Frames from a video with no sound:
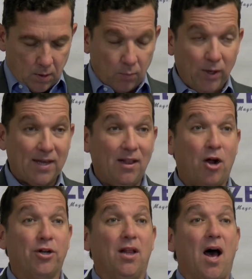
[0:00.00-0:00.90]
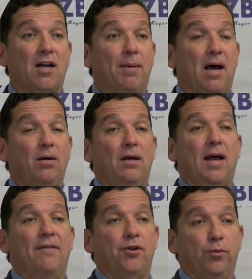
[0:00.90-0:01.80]
And we can learn a lot about
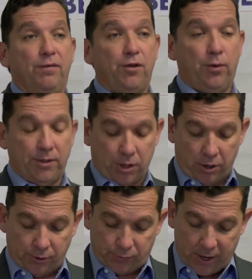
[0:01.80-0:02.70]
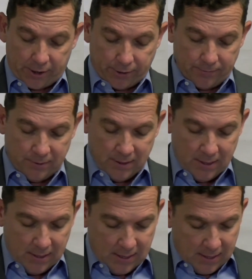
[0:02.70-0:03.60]
after reviewing Turner's record.
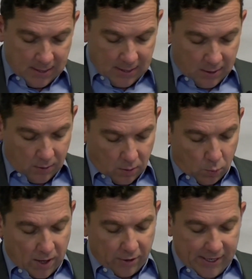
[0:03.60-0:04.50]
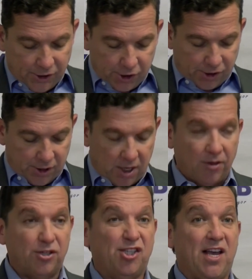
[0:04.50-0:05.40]
Whether he's just
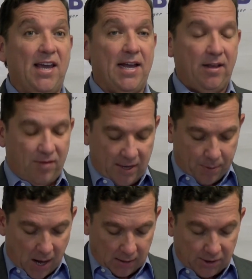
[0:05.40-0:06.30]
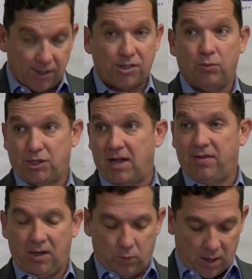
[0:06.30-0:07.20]
another say-anything politician, which I
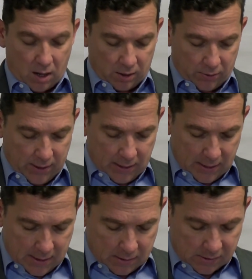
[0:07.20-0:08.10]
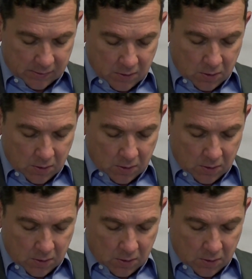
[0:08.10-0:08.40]
think we all agree he is,